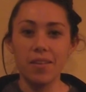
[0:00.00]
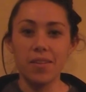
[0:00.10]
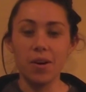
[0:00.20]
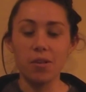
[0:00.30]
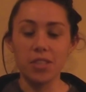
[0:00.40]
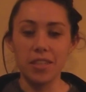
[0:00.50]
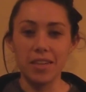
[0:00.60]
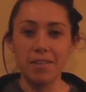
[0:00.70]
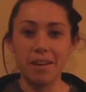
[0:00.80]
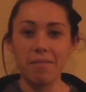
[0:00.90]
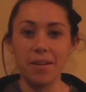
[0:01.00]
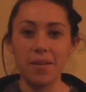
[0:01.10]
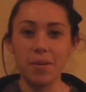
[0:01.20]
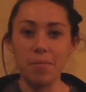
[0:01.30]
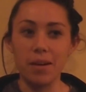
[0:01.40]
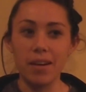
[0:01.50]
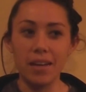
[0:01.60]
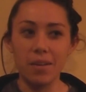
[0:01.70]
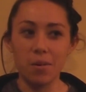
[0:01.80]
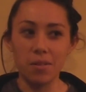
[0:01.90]
the ocean and great weather, but
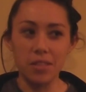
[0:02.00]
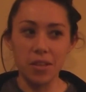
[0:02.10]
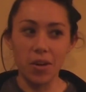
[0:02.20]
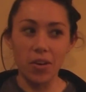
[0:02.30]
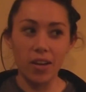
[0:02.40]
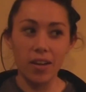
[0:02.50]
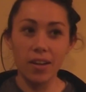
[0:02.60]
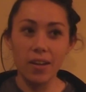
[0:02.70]
in North Dakota